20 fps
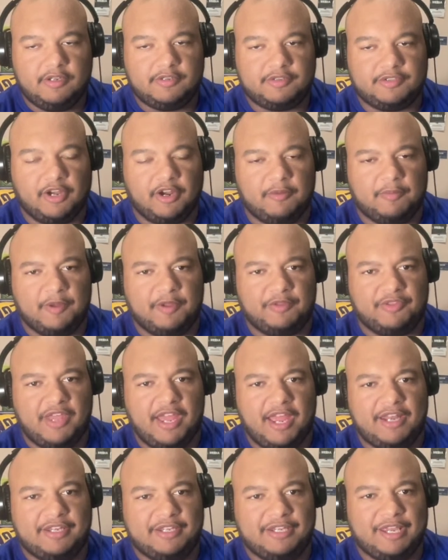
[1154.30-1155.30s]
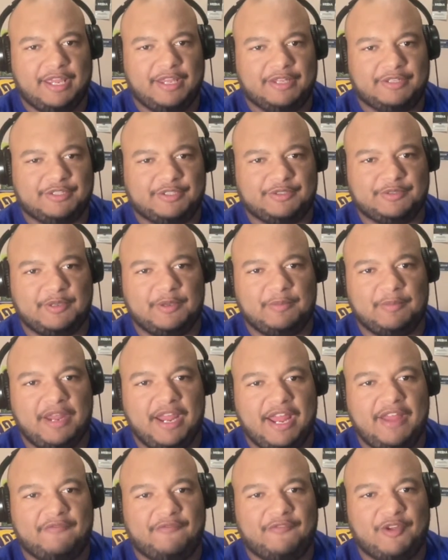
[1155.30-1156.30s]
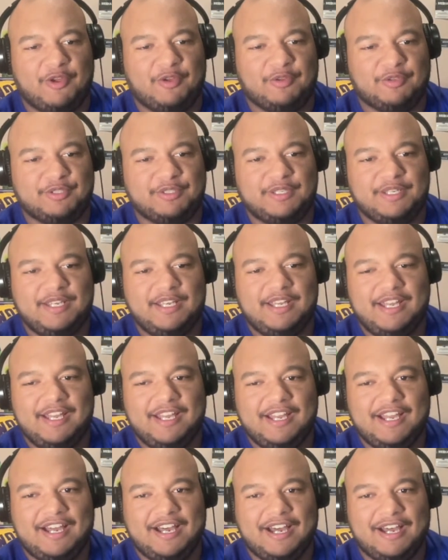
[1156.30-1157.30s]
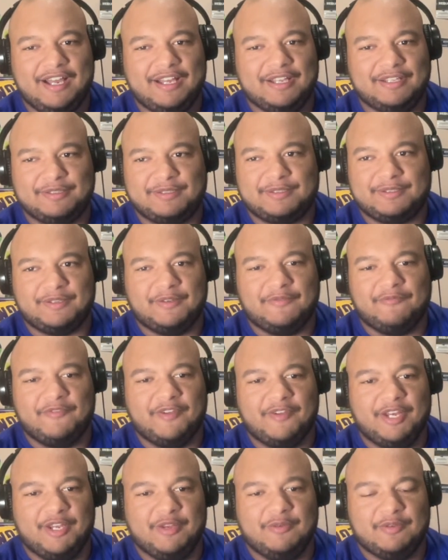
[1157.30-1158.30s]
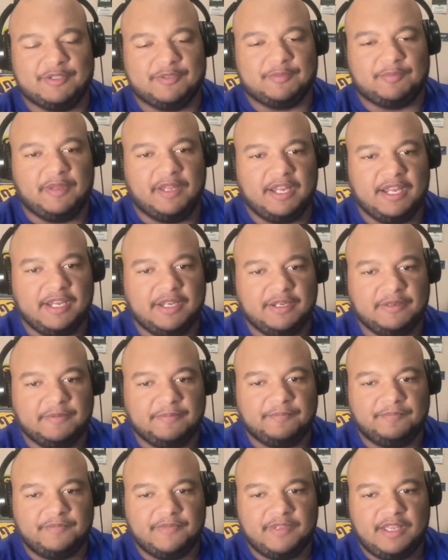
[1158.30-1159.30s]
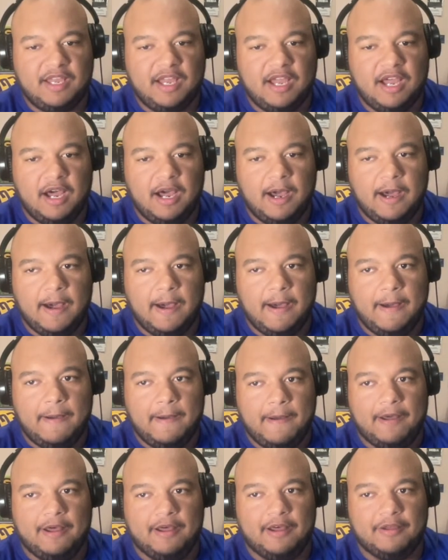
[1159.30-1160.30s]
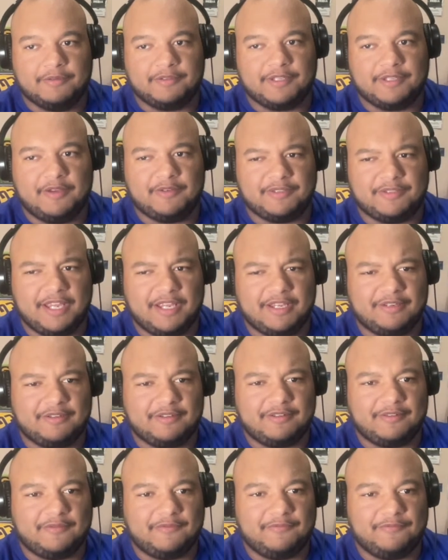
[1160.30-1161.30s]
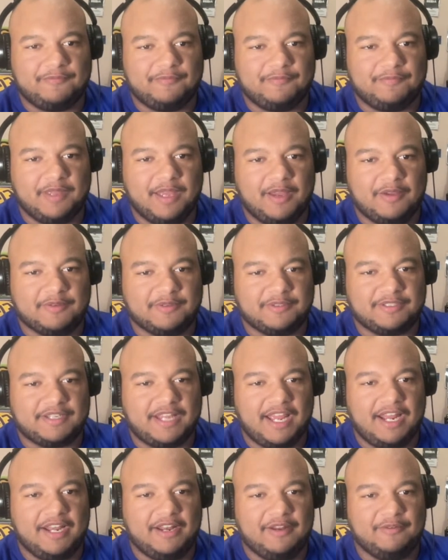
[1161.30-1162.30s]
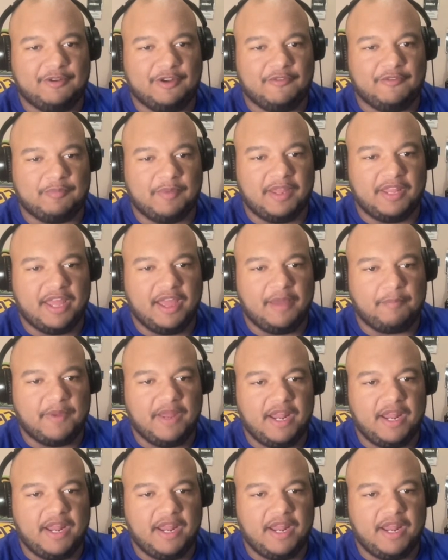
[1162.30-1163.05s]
Sorry about that. Yeah, it's just in my headphones. Some video was playing. So I was kind of nerved by that.